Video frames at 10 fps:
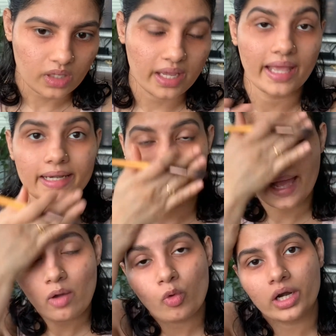And
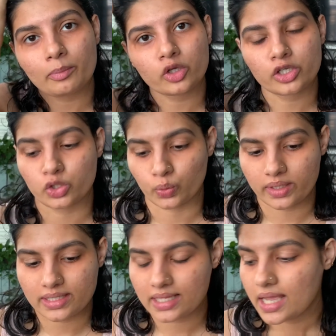now what I'm going to do
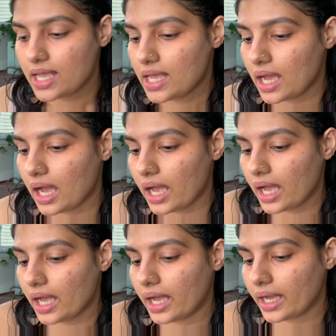is
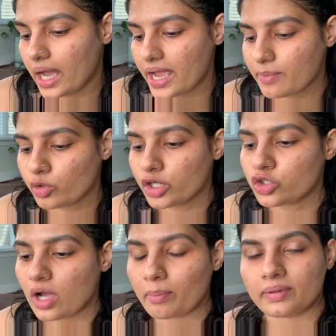I am going
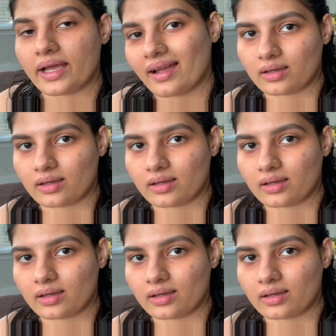to apply a